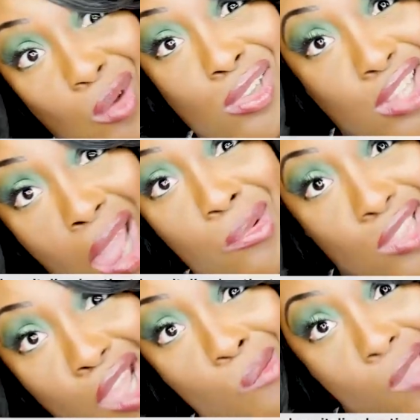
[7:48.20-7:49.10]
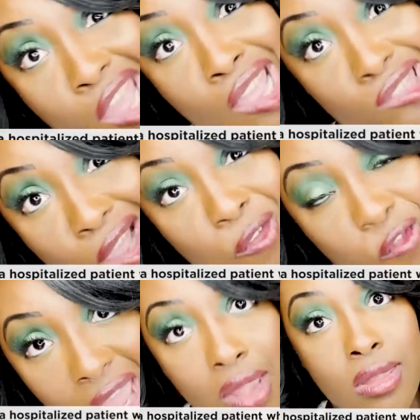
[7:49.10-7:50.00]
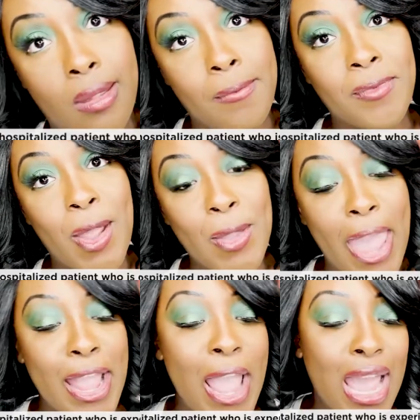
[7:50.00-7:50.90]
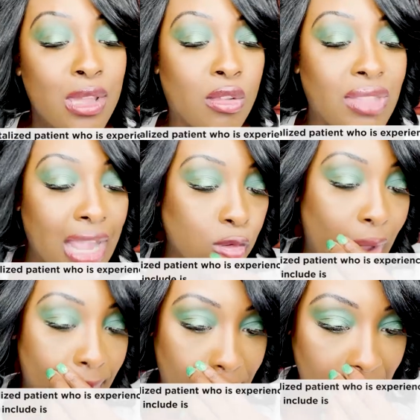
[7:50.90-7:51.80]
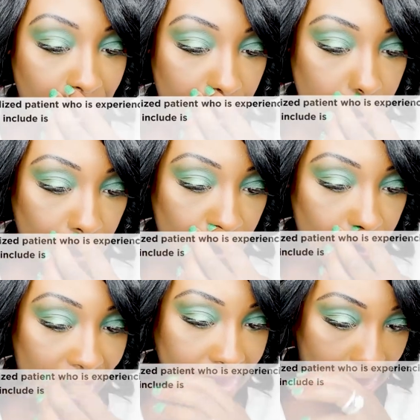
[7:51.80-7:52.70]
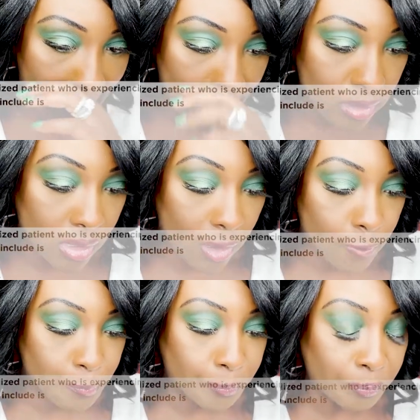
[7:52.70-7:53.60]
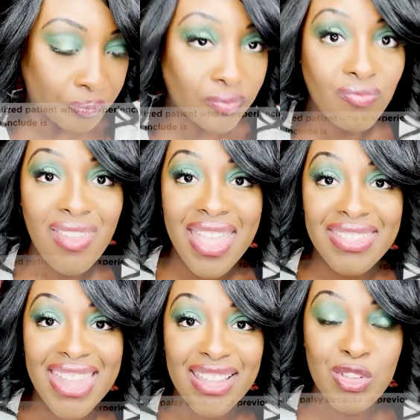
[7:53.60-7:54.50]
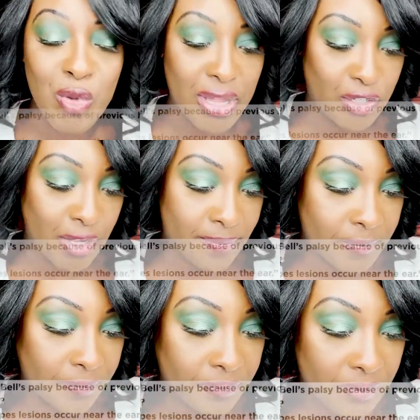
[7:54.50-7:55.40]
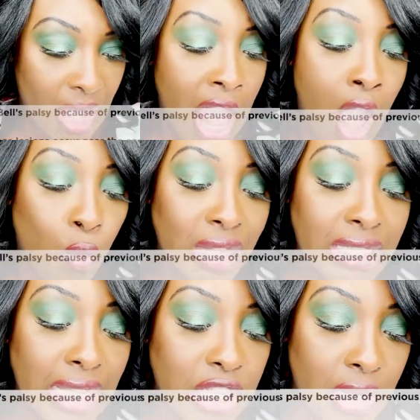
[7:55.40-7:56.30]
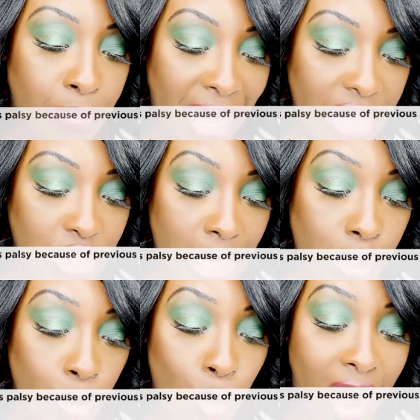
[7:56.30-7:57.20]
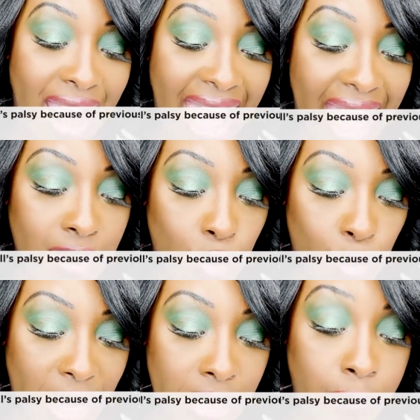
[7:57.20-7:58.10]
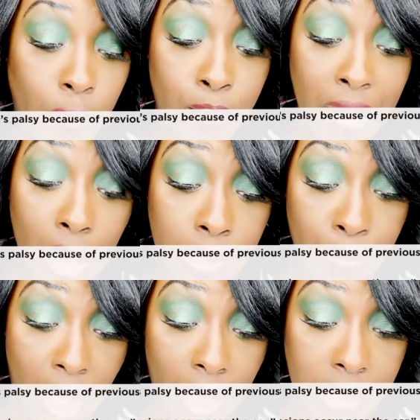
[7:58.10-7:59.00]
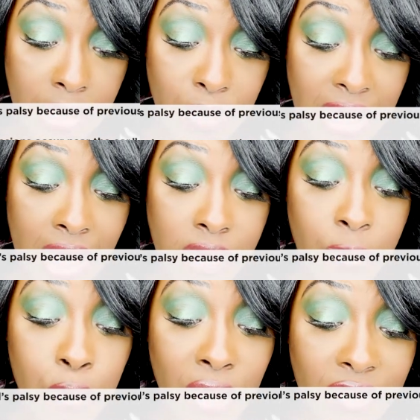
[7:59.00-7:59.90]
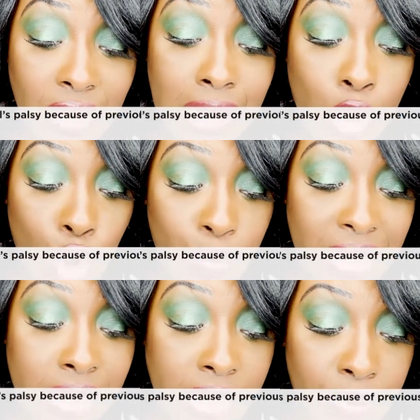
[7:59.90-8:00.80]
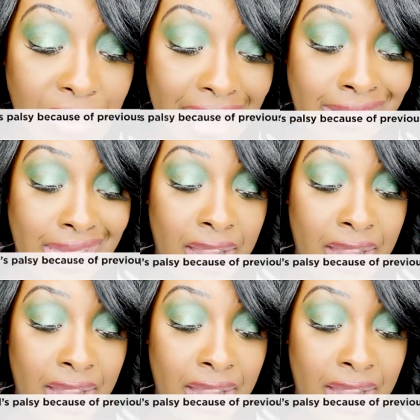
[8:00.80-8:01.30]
someone's stabbing them in the face, okay? So that's why B is the correct answer. Next question. When teaching patients who are at risk for Bell's palsy because of previous herpes simplex